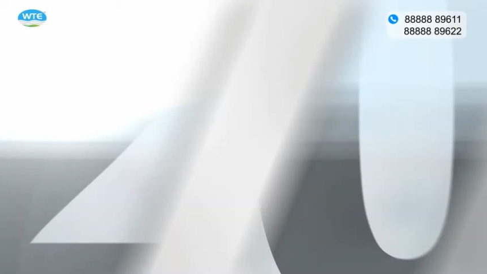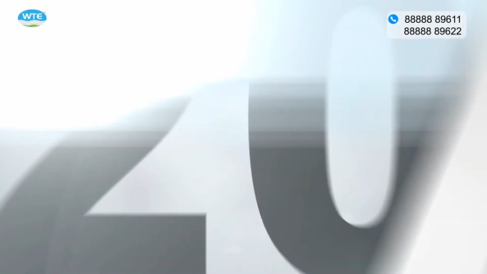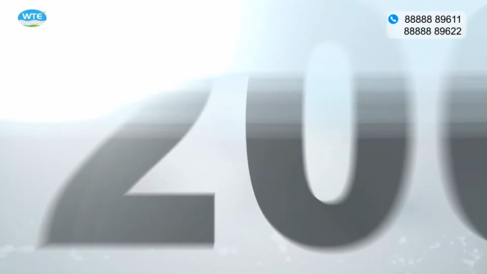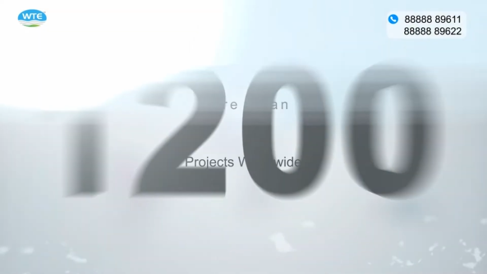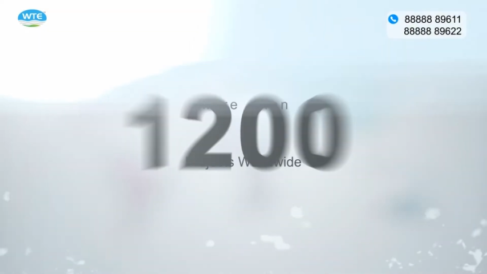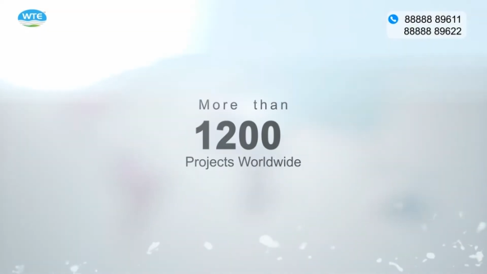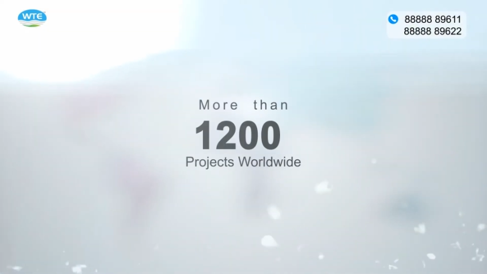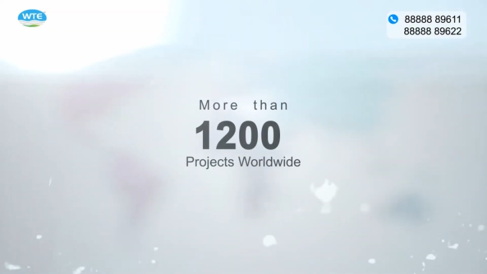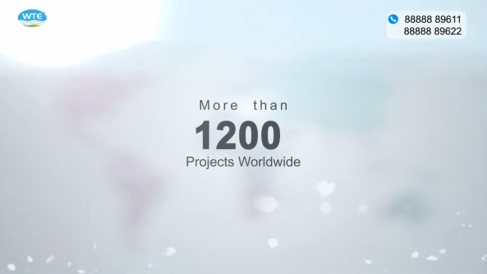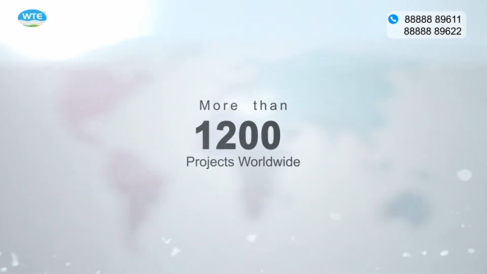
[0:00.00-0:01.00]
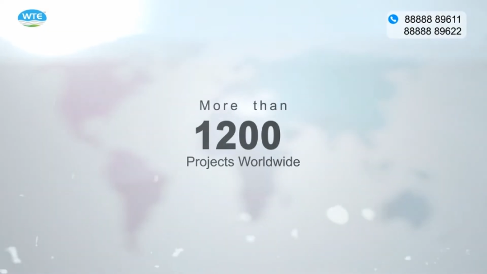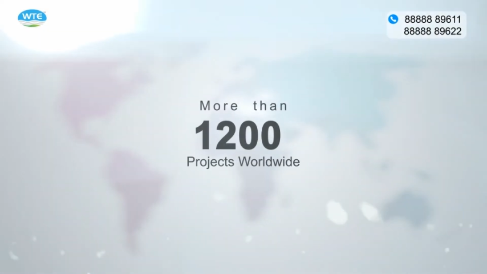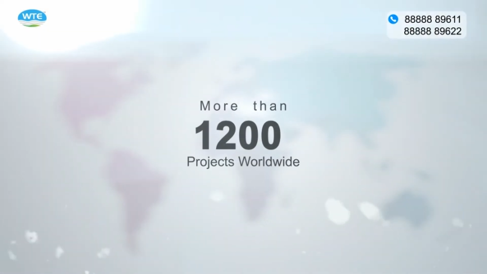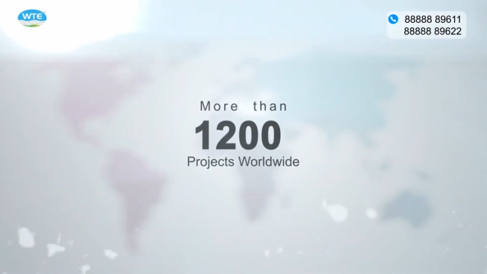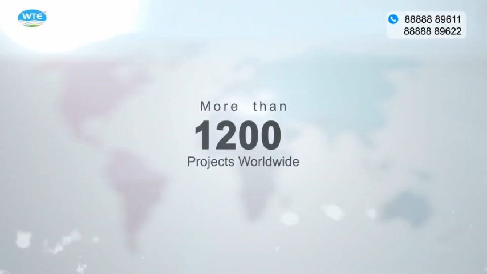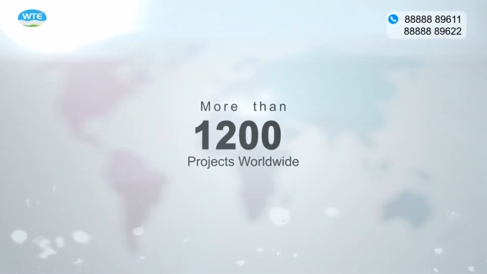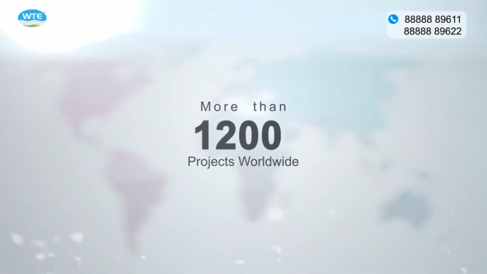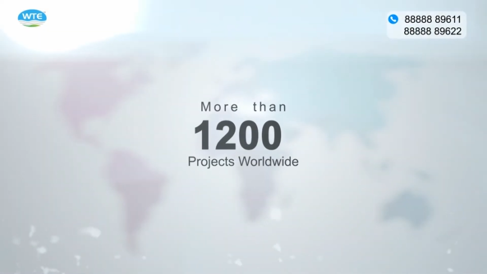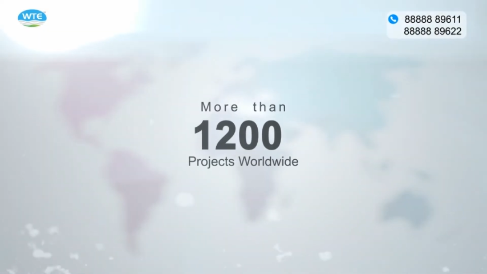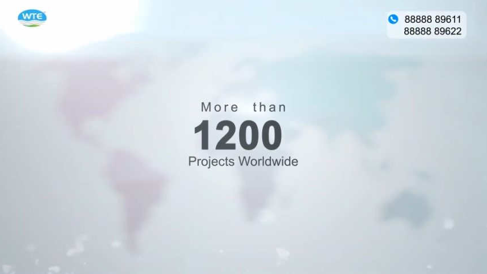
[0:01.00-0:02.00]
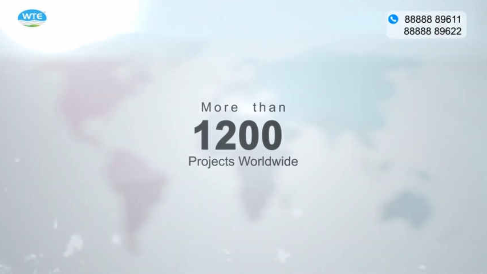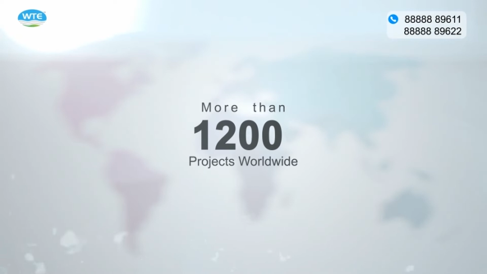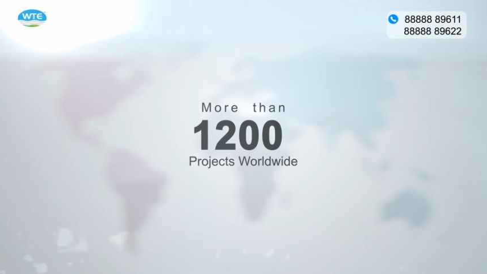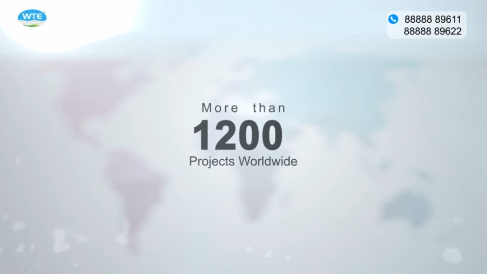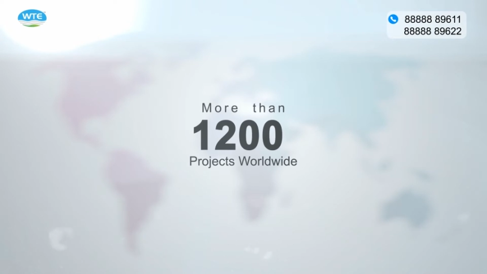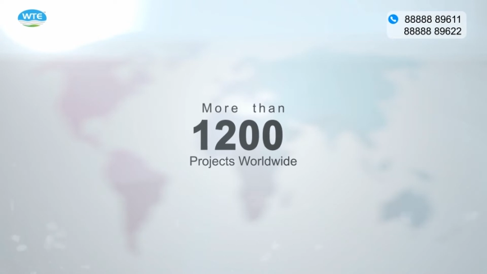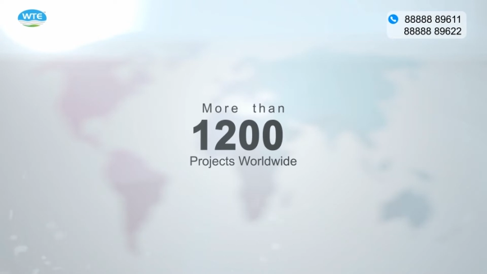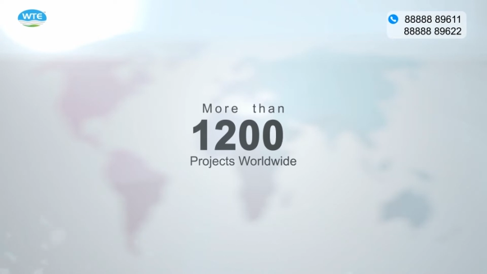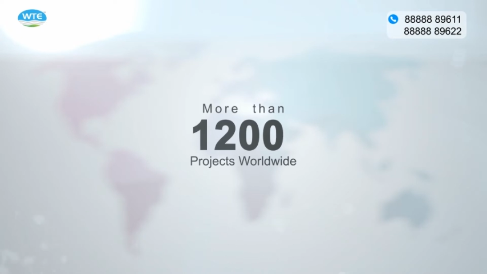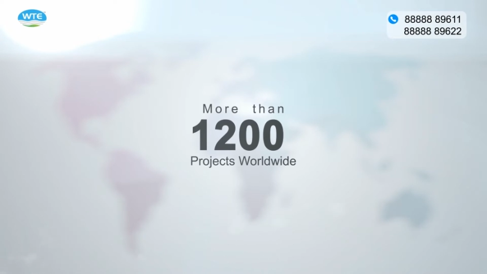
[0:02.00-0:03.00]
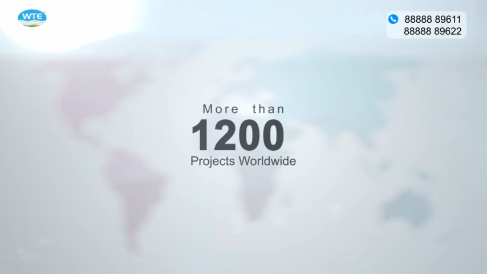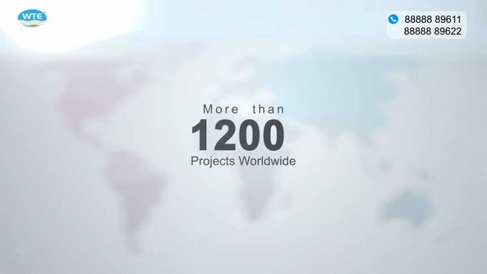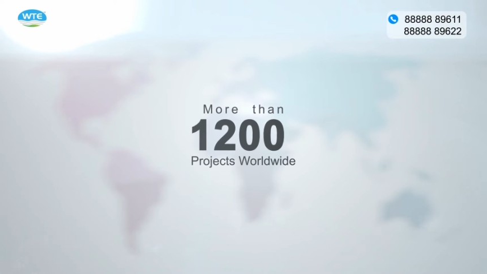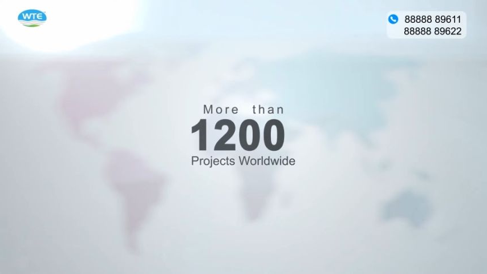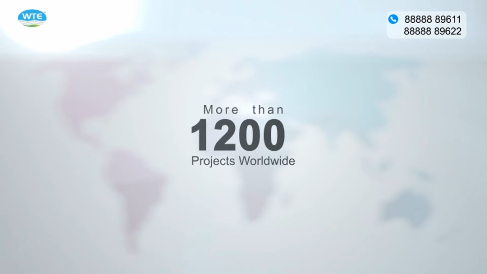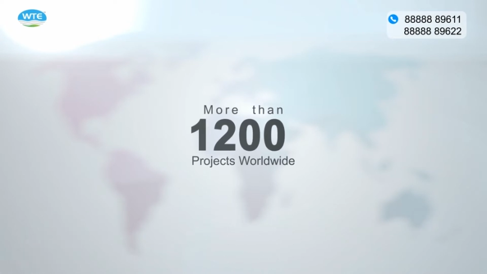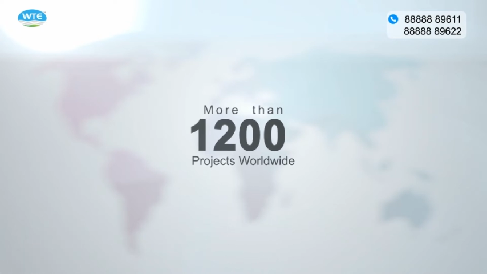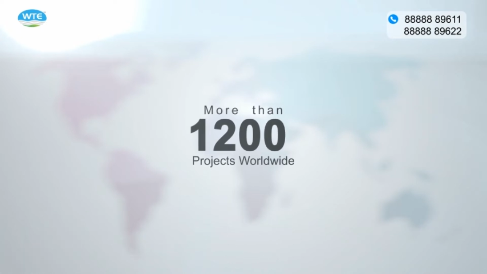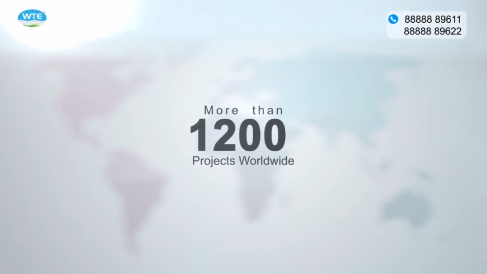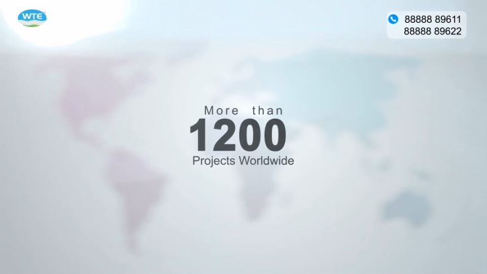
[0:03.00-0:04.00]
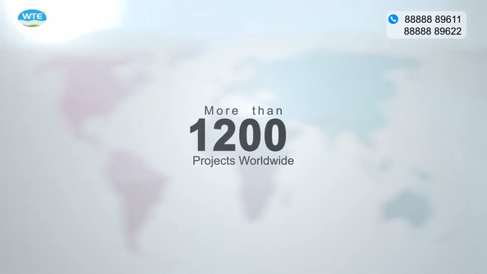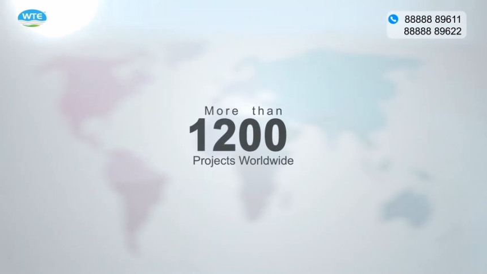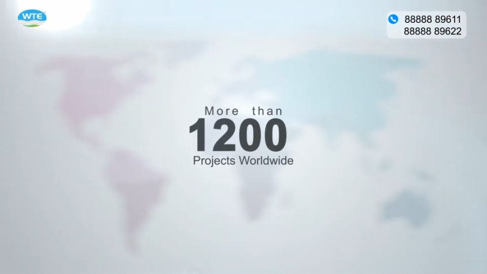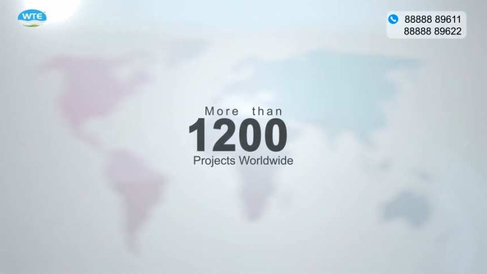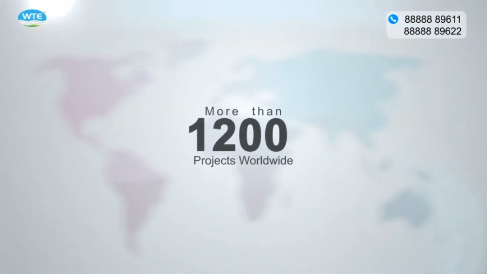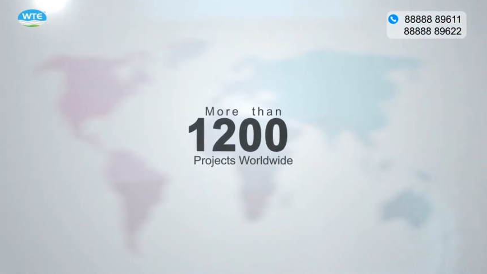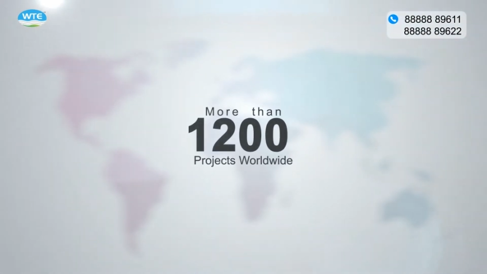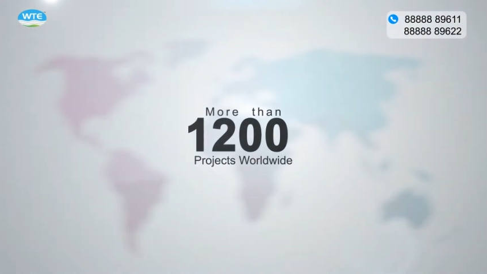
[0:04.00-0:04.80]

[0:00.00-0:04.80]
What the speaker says: [unreadable: no face in view]